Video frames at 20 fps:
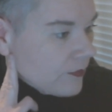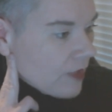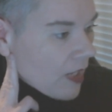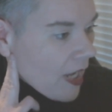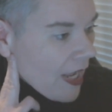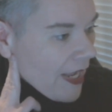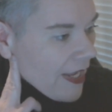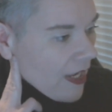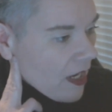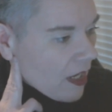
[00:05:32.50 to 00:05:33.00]

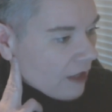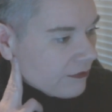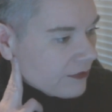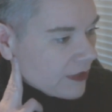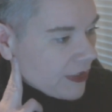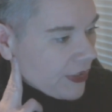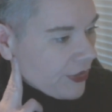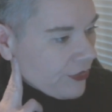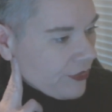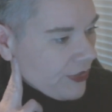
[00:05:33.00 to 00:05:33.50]
I offer
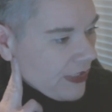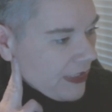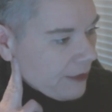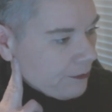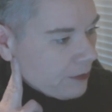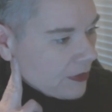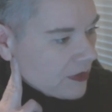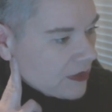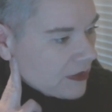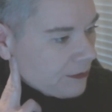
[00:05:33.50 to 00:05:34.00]
a unique
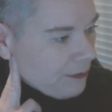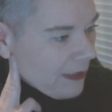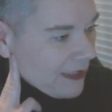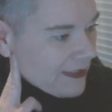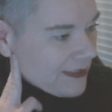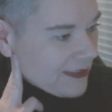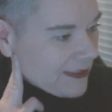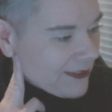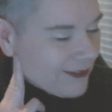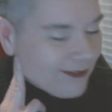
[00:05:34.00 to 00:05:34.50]

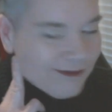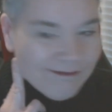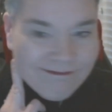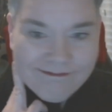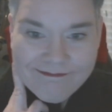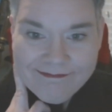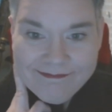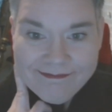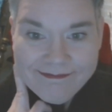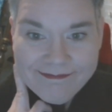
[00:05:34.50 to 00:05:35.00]
perspective.
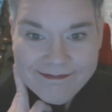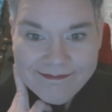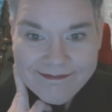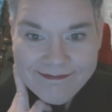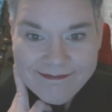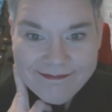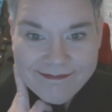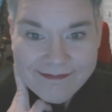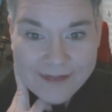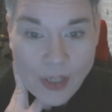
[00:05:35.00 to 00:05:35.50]

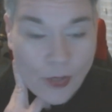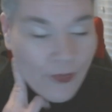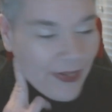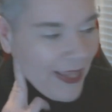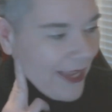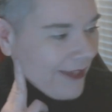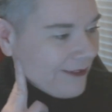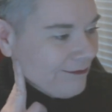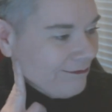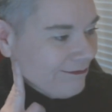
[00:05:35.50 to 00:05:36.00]

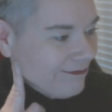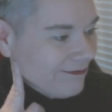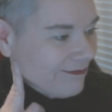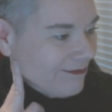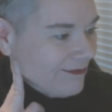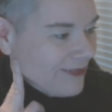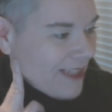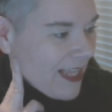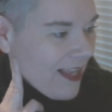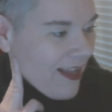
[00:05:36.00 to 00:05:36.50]
Okay.
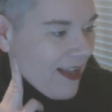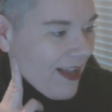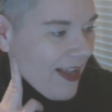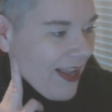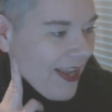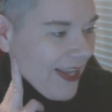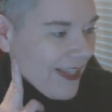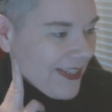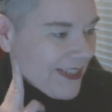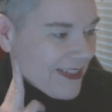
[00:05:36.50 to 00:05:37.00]

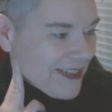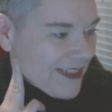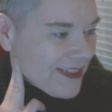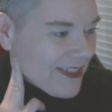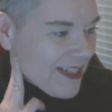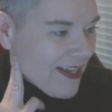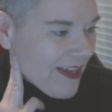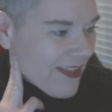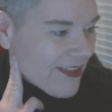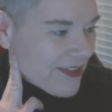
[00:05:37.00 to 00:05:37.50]
I listen
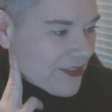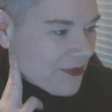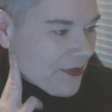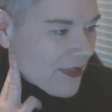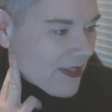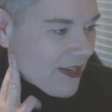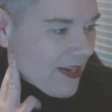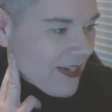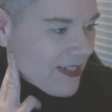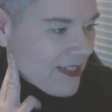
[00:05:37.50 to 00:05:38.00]
to others
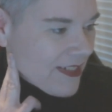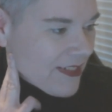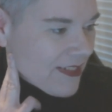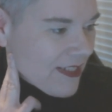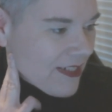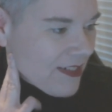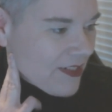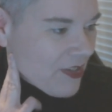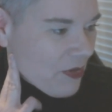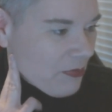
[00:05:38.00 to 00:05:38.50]
with kindness
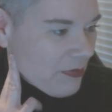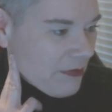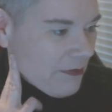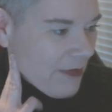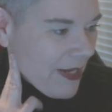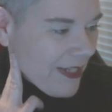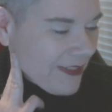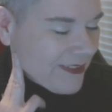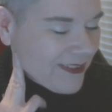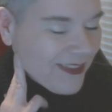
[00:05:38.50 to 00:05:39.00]
and an open
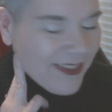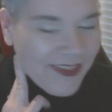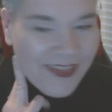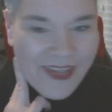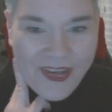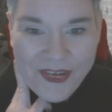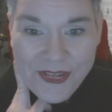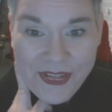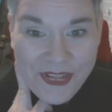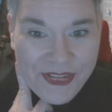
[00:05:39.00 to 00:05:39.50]
mind.
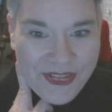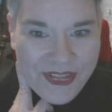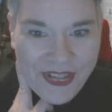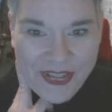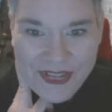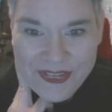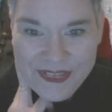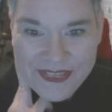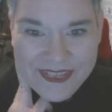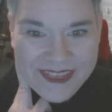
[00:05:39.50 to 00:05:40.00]
No, you
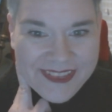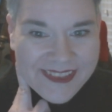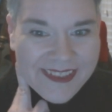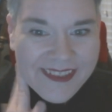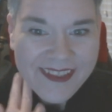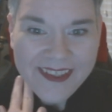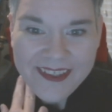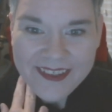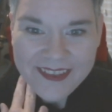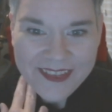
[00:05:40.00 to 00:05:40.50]
don't.
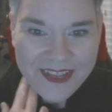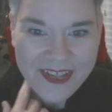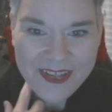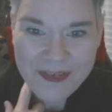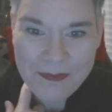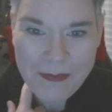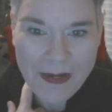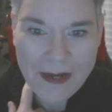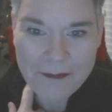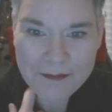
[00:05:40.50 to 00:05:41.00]
No
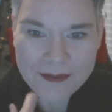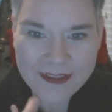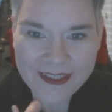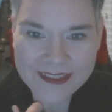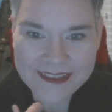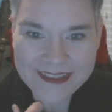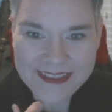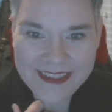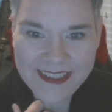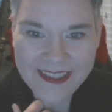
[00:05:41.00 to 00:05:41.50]

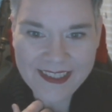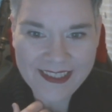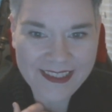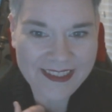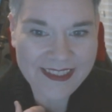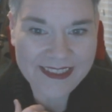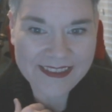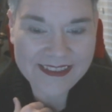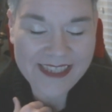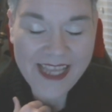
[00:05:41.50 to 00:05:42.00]
paparazzi hun
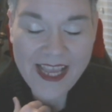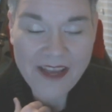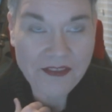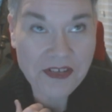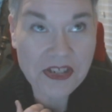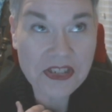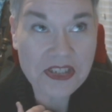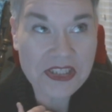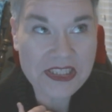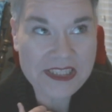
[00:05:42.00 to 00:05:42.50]
has
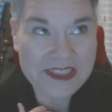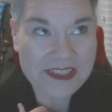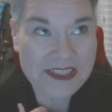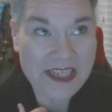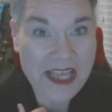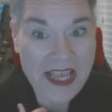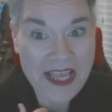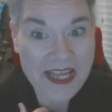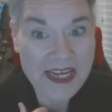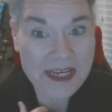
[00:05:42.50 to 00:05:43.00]
ever listened
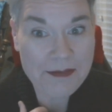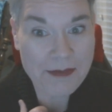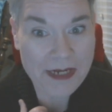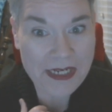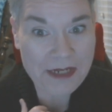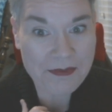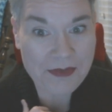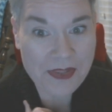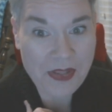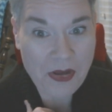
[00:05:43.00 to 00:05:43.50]
to
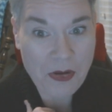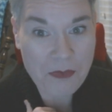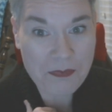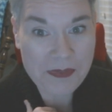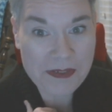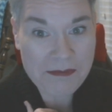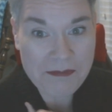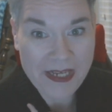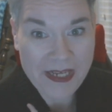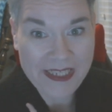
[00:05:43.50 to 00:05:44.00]
anybody with
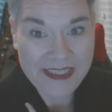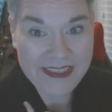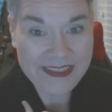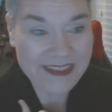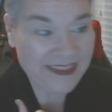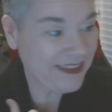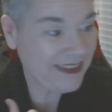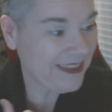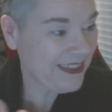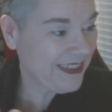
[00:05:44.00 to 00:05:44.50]
open
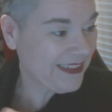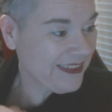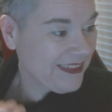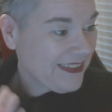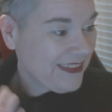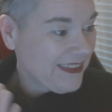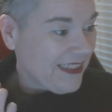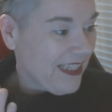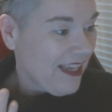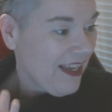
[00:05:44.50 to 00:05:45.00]

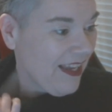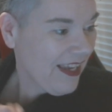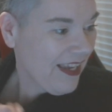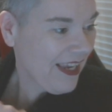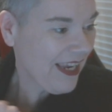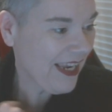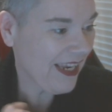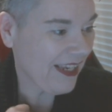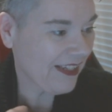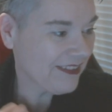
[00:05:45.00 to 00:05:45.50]
mindedness
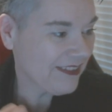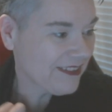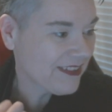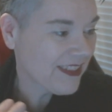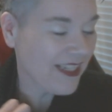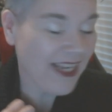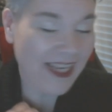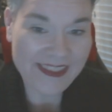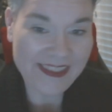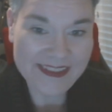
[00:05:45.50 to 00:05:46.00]
and
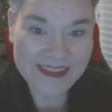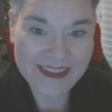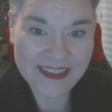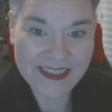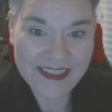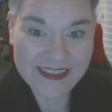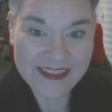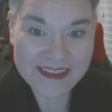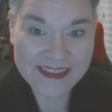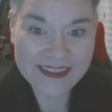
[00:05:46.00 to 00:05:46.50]

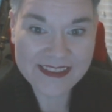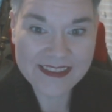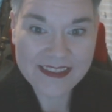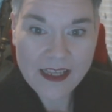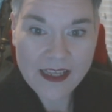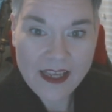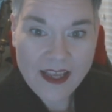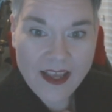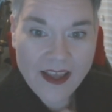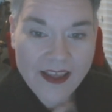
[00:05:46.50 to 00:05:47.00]
kindness.
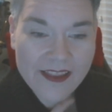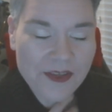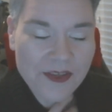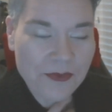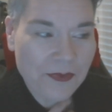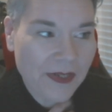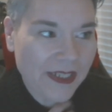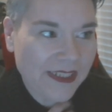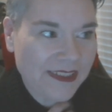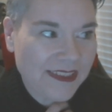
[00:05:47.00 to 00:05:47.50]

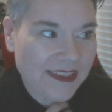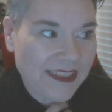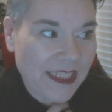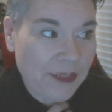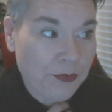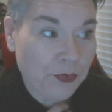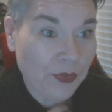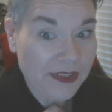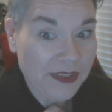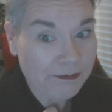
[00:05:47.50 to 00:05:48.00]
Otherwise, they
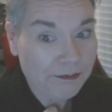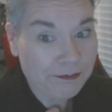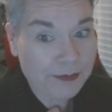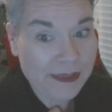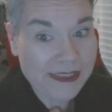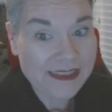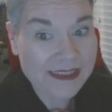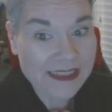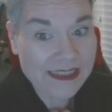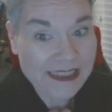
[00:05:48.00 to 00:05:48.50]
wouldn't
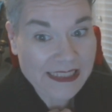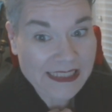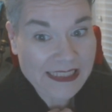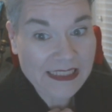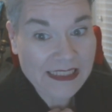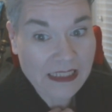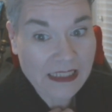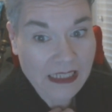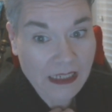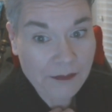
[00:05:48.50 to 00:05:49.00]
be
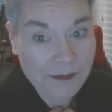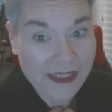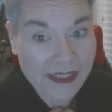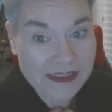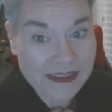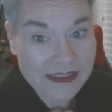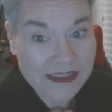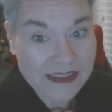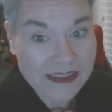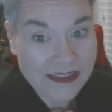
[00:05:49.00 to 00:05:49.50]
deleting
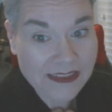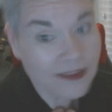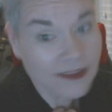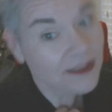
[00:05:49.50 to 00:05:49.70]
comments.